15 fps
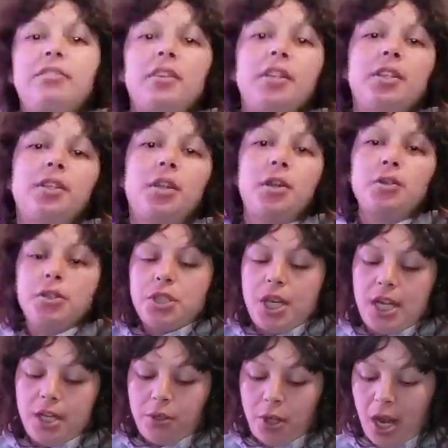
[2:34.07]
from the
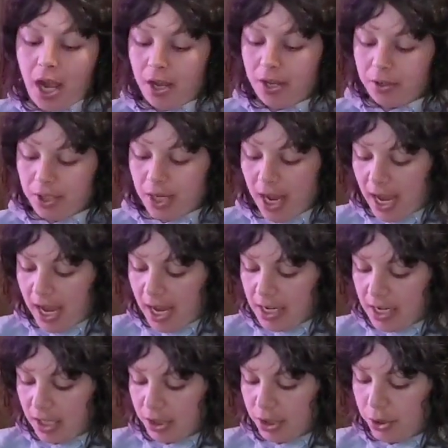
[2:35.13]
Crochet Crowd
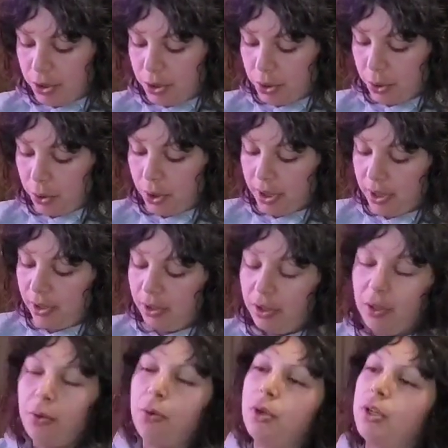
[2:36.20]
had a
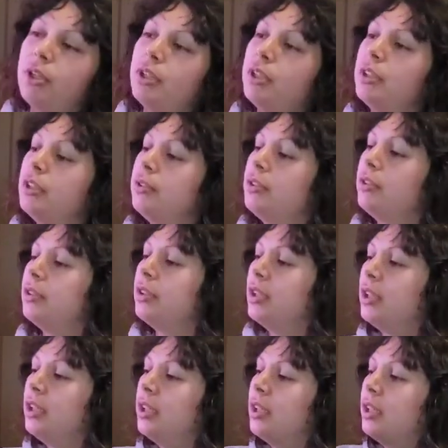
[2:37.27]
tutorial, or
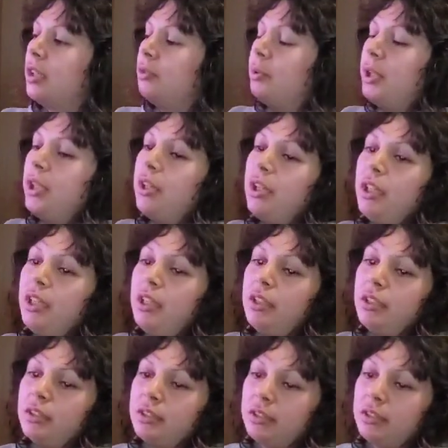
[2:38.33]
what do you call it?